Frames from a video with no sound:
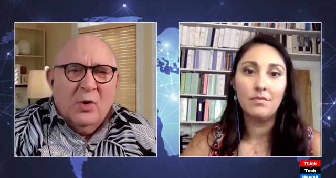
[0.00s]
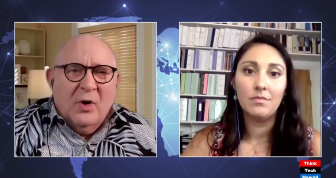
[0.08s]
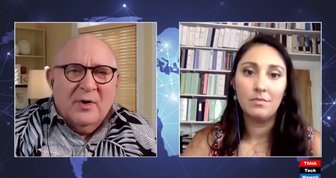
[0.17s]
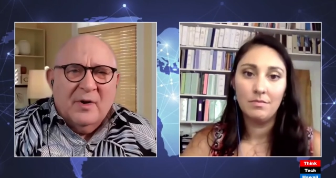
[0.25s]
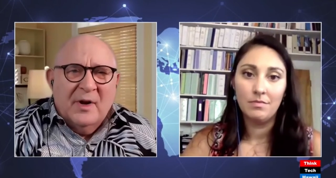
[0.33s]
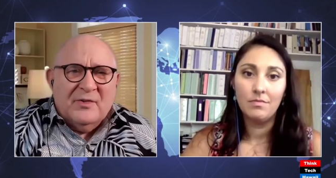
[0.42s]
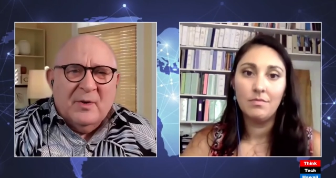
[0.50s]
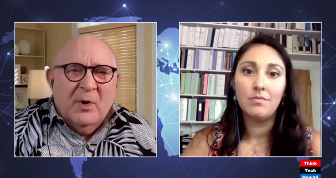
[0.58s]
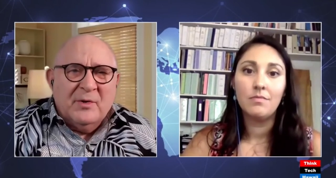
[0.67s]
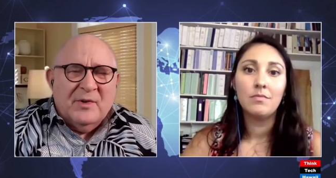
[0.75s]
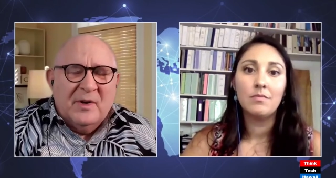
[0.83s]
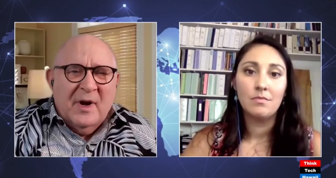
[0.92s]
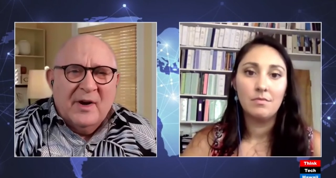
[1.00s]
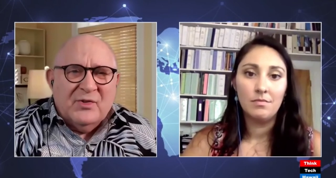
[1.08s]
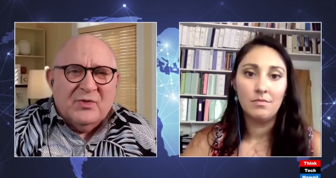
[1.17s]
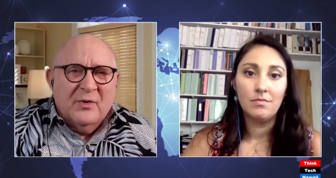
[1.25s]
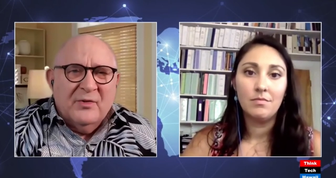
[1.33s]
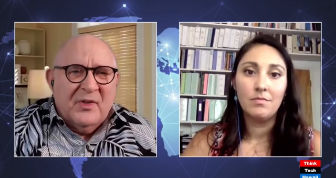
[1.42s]
Speaker 1: law against a
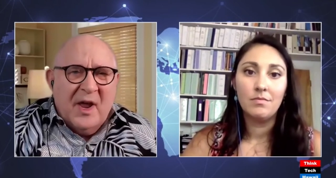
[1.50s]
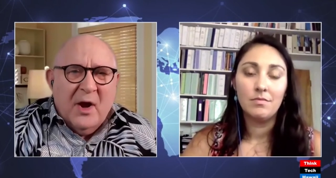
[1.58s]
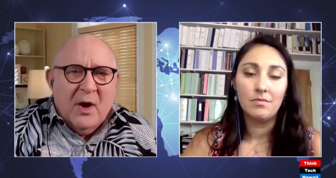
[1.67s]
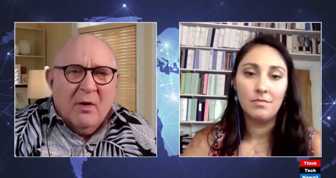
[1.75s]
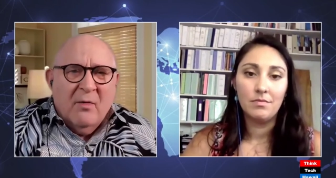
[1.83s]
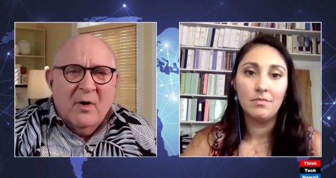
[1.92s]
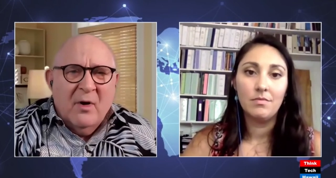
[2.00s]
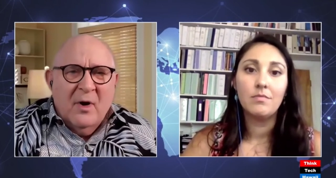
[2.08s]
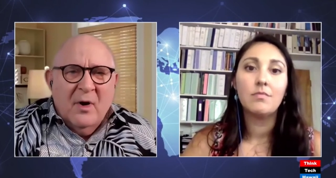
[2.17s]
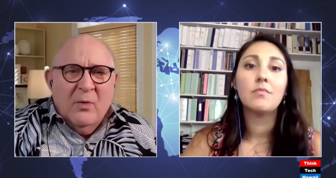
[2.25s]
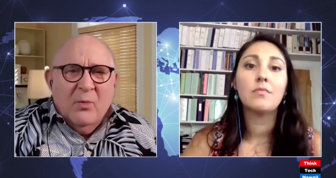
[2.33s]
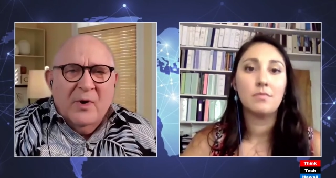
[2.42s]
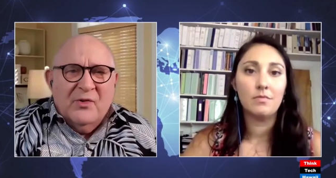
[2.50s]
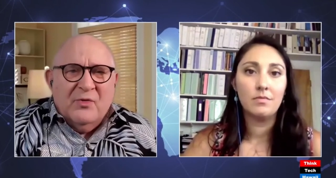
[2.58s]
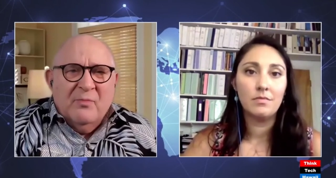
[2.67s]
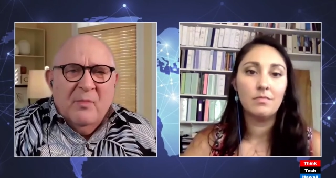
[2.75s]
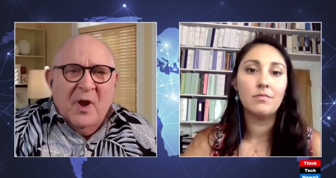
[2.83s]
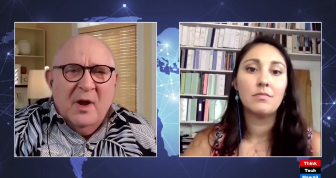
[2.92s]
multinational there
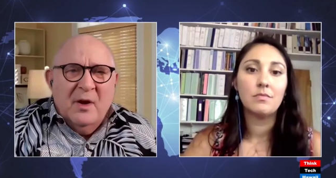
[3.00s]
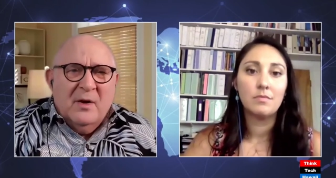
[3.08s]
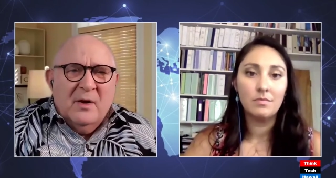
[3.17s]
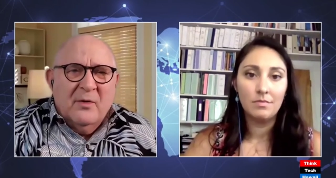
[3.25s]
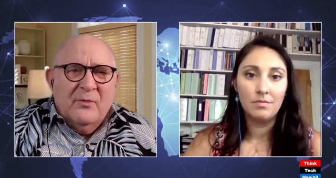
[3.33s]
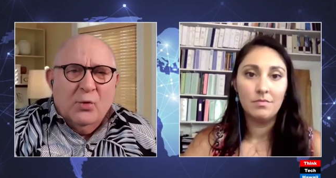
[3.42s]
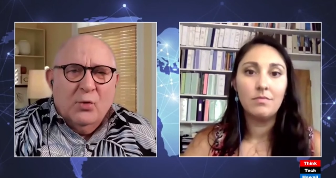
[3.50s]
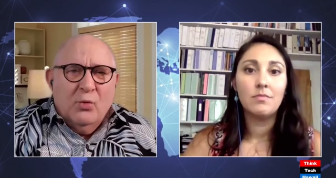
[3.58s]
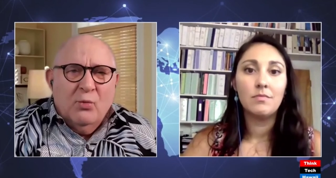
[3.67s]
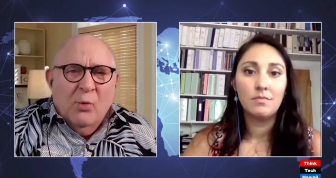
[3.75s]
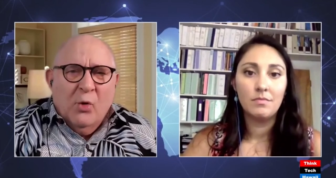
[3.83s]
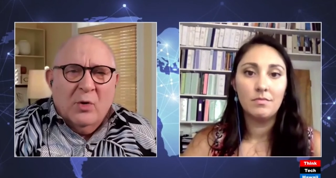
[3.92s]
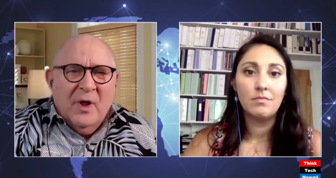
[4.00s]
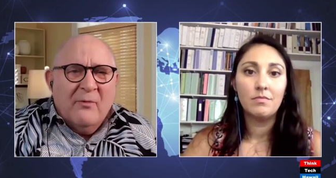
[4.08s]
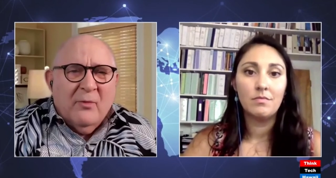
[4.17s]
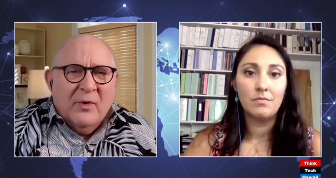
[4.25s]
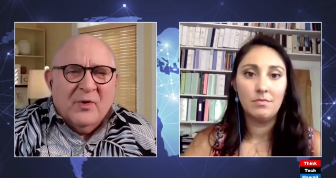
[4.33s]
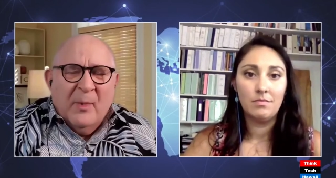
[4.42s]
which may give you more
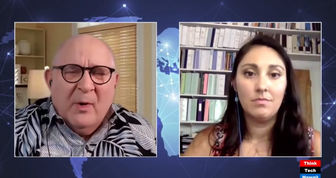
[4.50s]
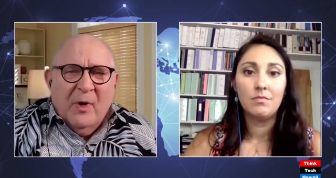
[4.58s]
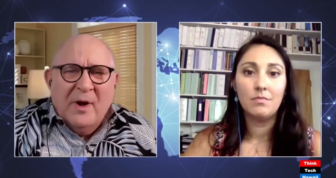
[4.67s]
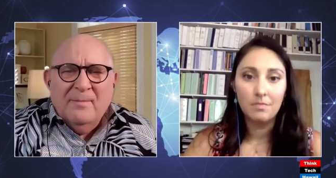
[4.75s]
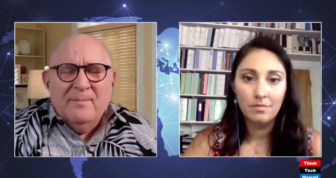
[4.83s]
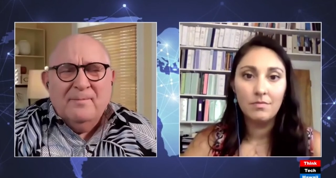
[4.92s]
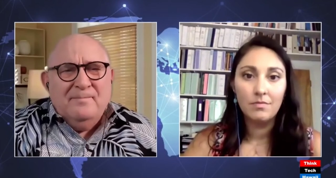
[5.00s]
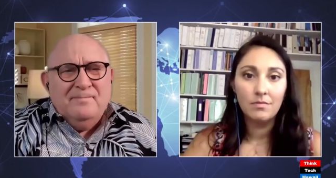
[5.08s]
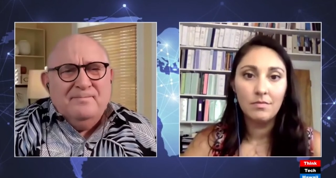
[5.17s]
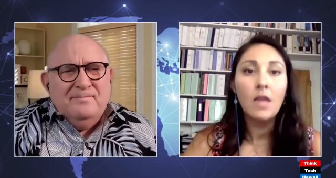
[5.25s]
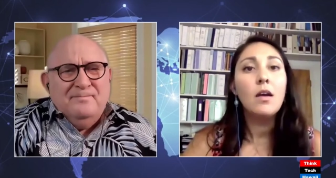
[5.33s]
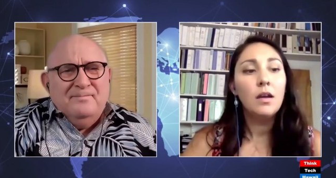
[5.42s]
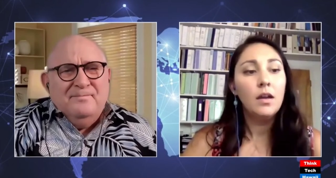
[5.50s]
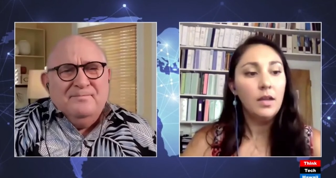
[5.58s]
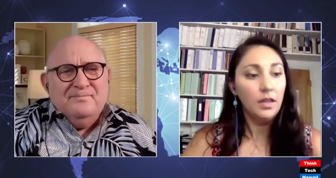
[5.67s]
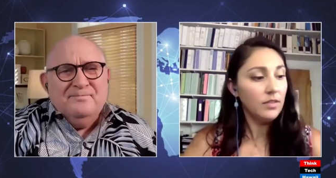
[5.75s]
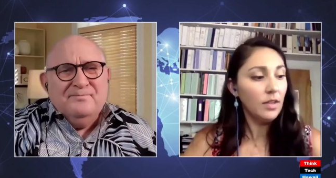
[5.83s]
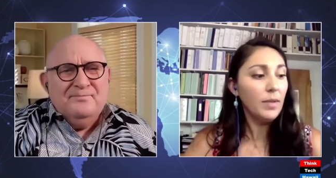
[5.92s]
leverage. Am I right?
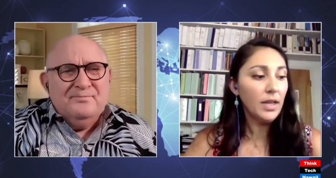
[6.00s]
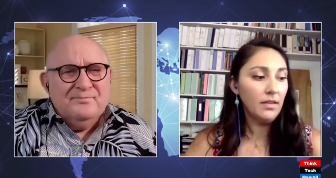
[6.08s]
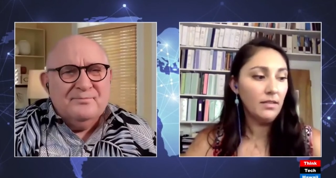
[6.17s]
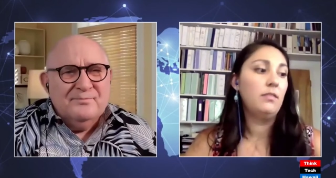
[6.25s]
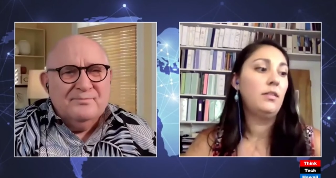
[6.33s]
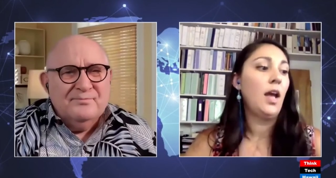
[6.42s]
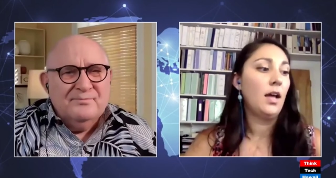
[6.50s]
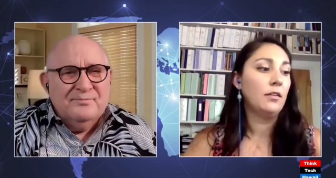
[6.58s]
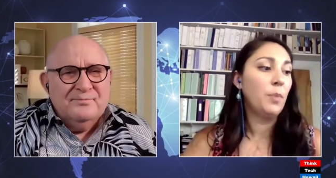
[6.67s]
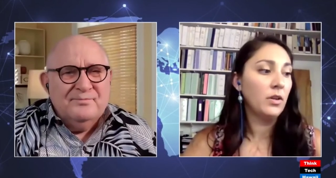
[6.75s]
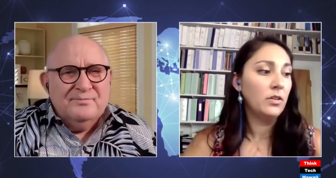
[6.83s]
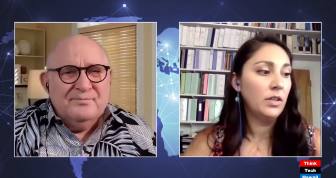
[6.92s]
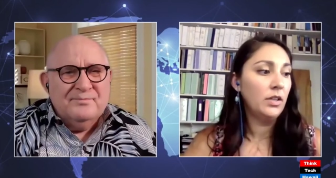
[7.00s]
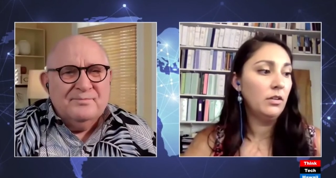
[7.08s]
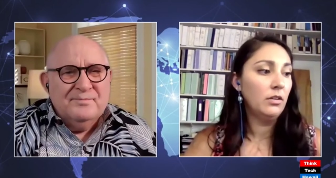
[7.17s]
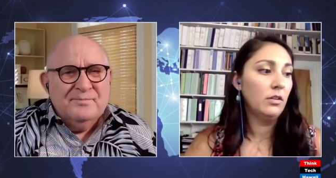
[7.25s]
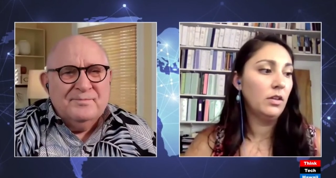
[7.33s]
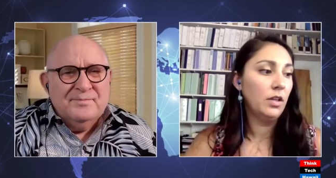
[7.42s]
Speaker 2: In some cases, yes,
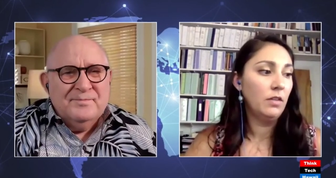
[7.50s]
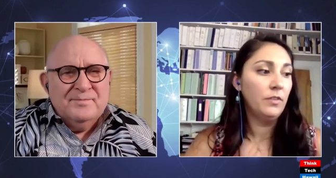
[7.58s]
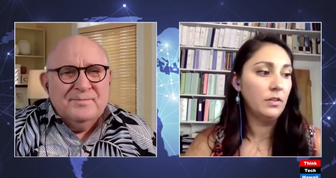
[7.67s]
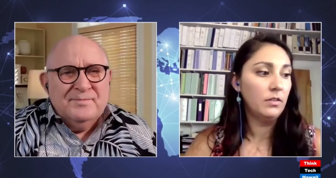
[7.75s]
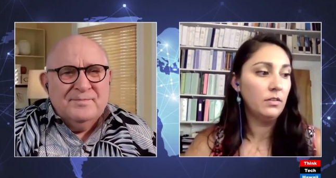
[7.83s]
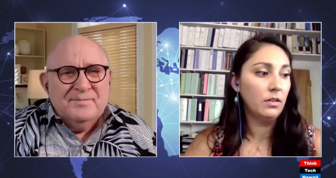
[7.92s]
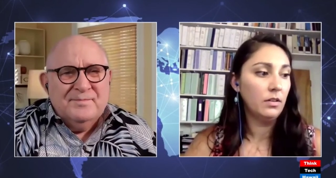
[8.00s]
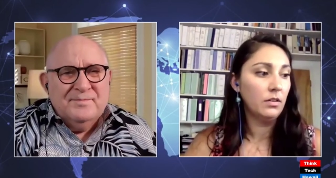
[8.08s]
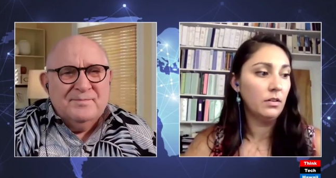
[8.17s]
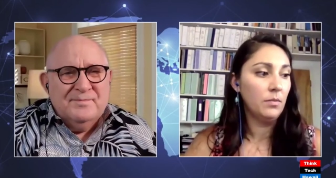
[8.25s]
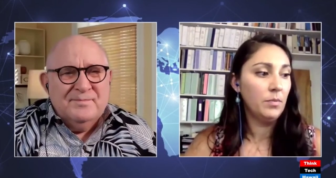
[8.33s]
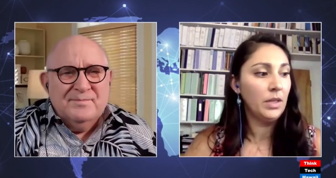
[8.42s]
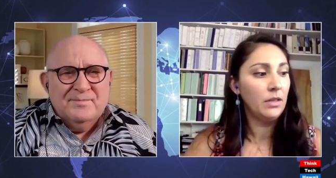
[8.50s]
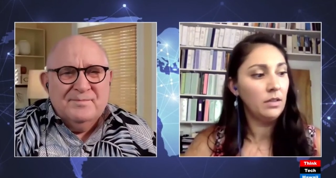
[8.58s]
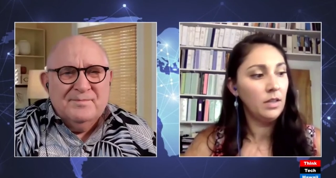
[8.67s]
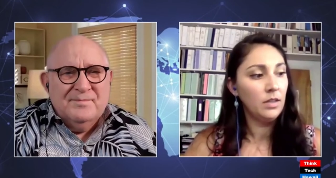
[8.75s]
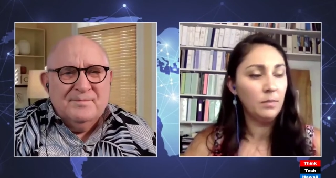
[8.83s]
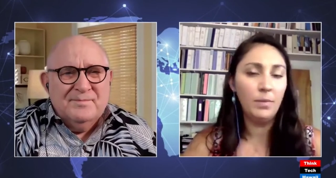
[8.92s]
particularly if it's a, but it,
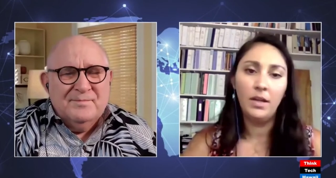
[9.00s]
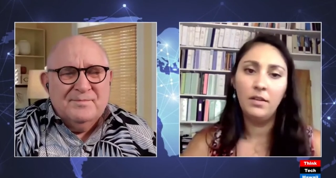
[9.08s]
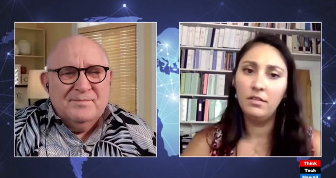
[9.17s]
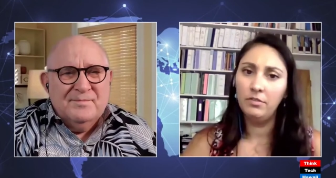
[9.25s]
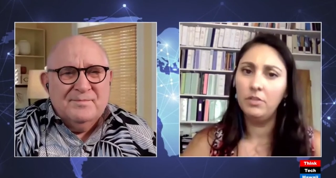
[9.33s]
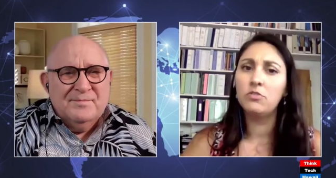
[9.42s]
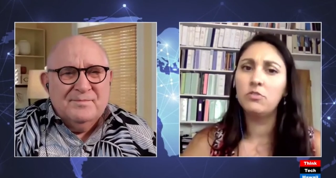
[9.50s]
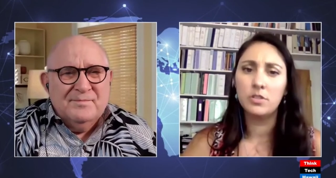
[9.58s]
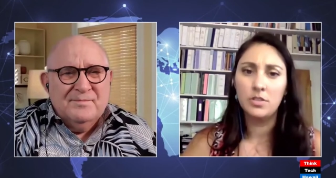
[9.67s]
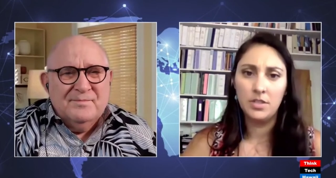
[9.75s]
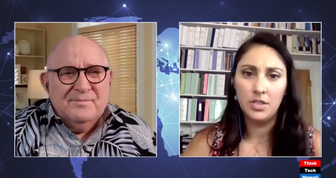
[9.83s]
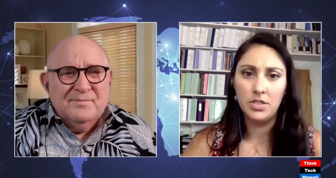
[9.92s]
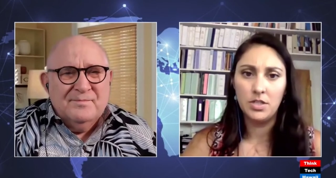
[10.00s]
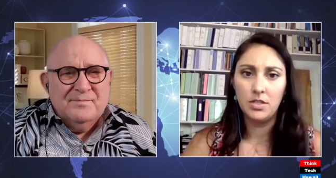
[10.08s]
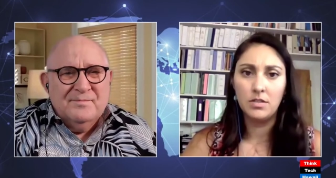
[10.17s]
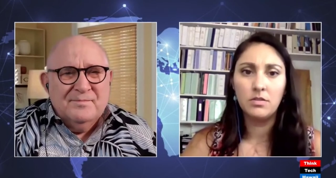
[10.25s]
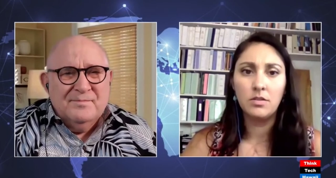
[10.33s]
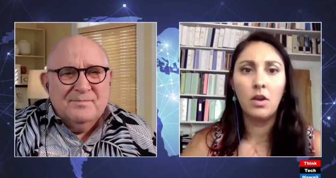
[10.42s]
it depends if there's
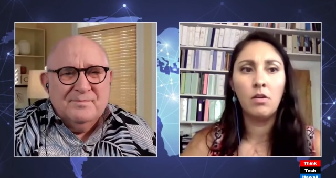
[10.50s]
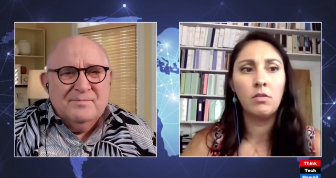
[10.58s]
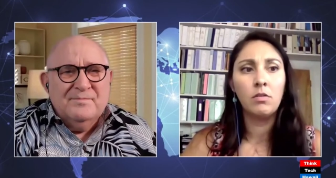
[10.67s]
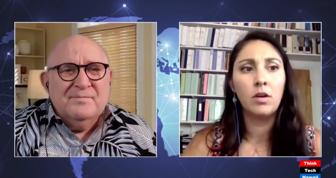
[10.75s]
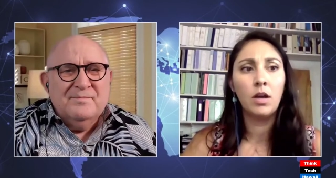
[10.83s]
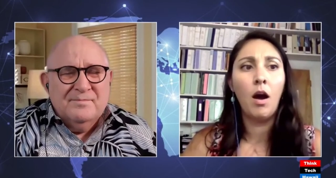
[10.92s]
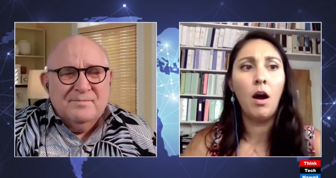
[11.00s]
jurisdiction. So uh,